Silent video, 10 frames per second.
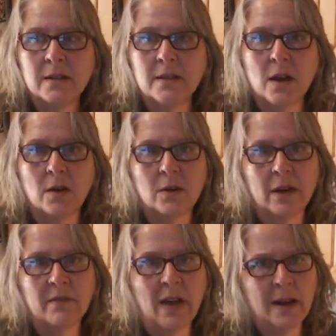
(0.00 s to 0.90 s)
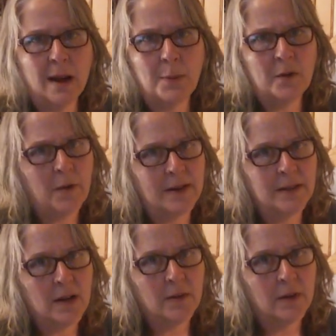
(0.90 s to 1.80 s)
So invite a couple
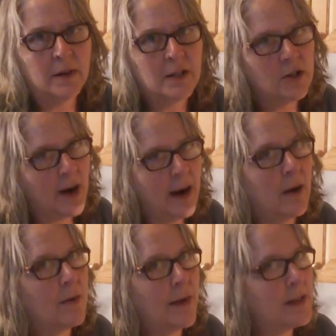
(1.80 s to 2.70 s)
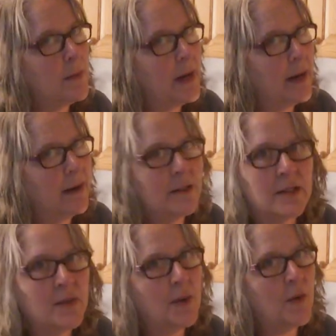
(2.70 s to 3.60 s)
friends over to try out a recipe
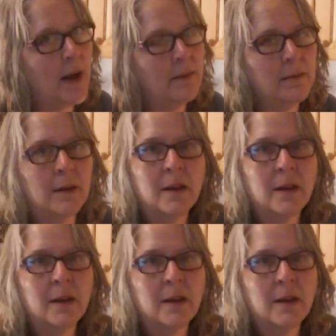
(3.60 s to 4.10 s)
just for fun.